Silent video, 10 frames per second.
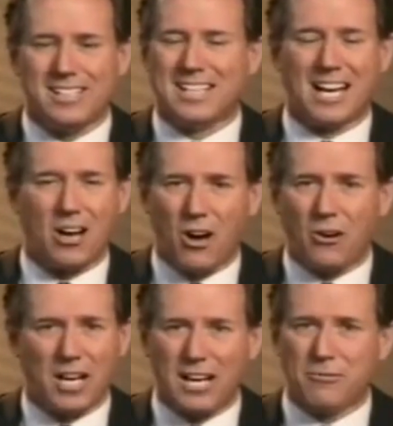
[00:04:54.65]
he's got
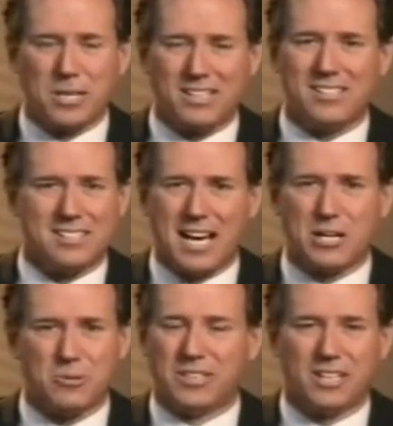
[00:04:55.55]
all every
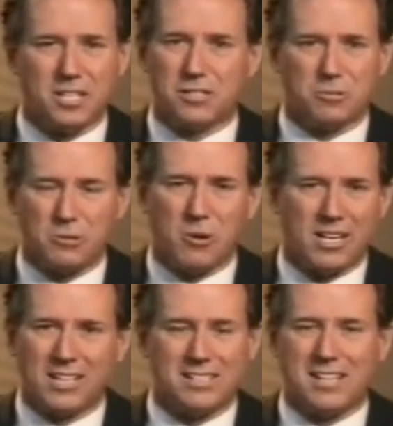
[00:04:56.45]
insider in the country
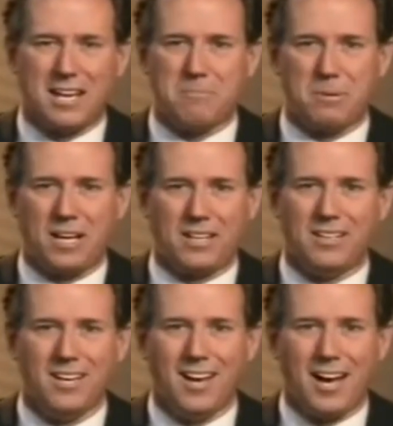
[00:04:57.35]
running his
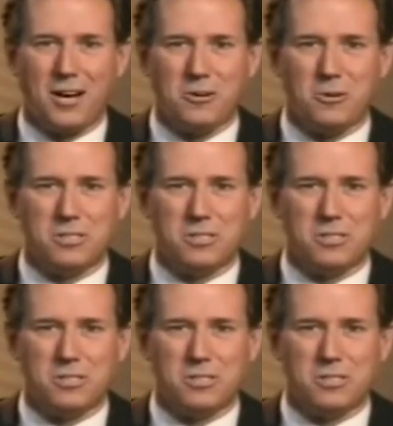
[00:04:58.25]
campaign uh,